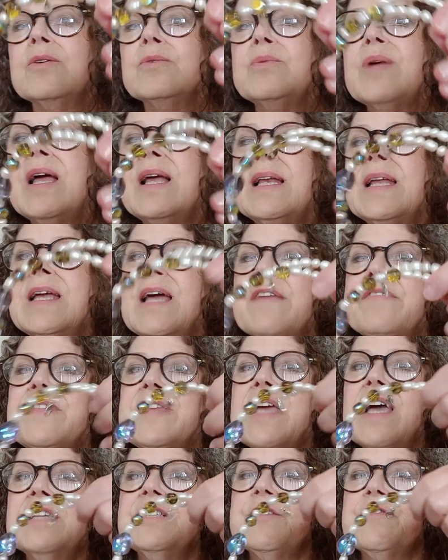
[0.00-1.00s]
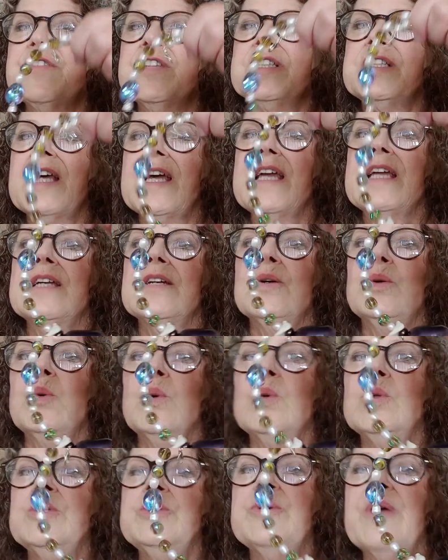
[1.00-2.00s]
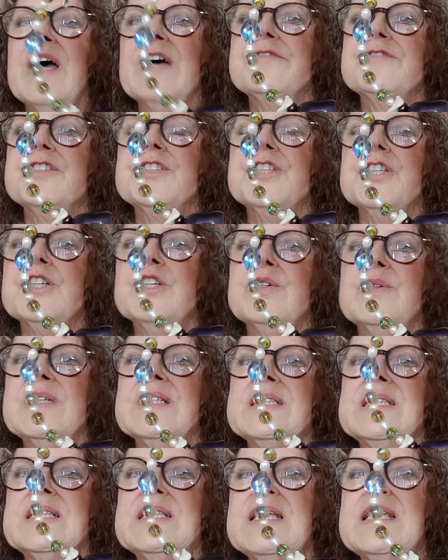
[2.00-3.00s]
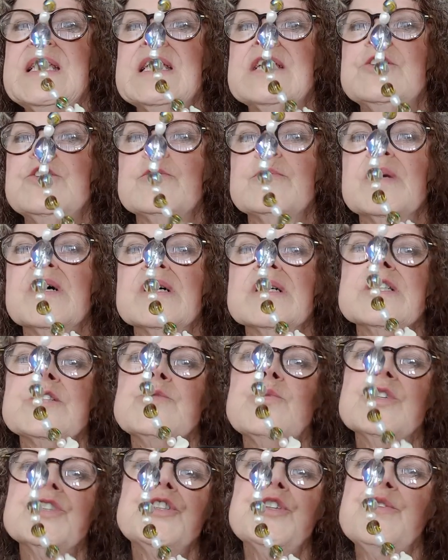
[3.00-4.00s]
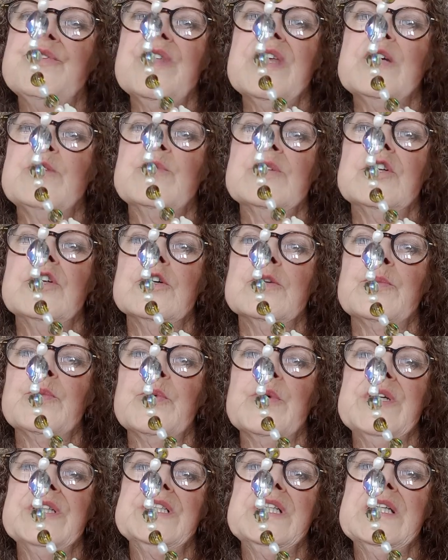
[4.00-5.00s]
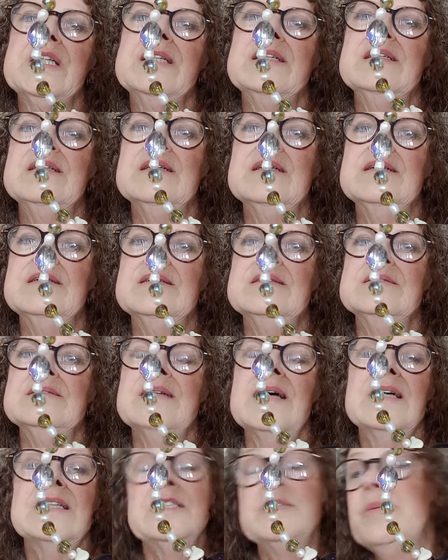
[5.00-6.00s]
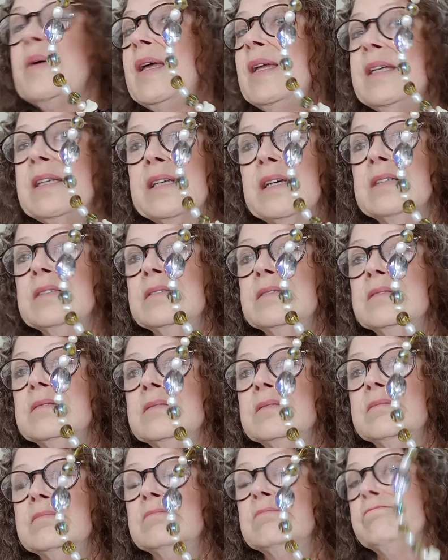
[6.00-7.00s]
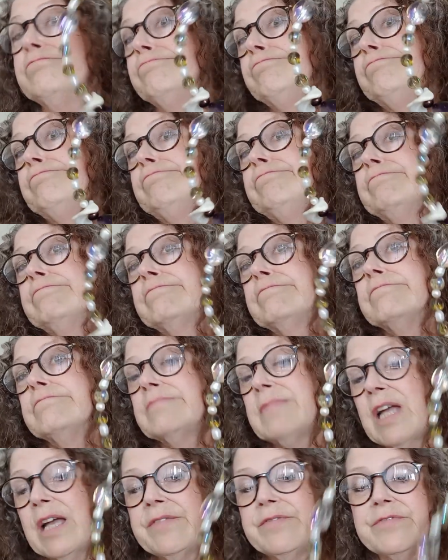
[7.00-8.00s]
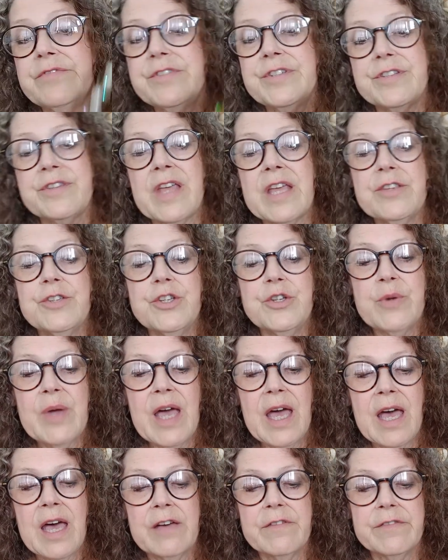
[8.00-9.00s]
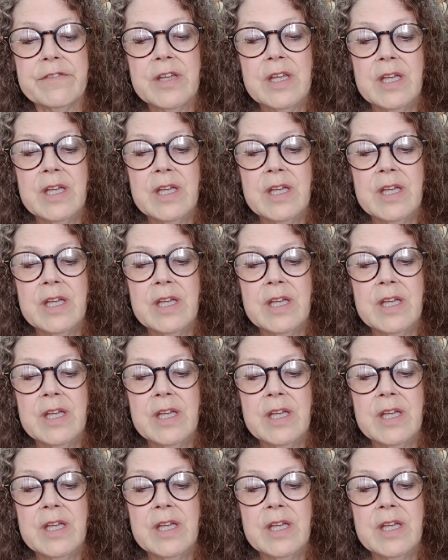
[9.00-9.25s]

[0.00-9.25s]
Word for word: really at the end of the day all you have to do is see in your mind what you think would look pretty and make it and then you have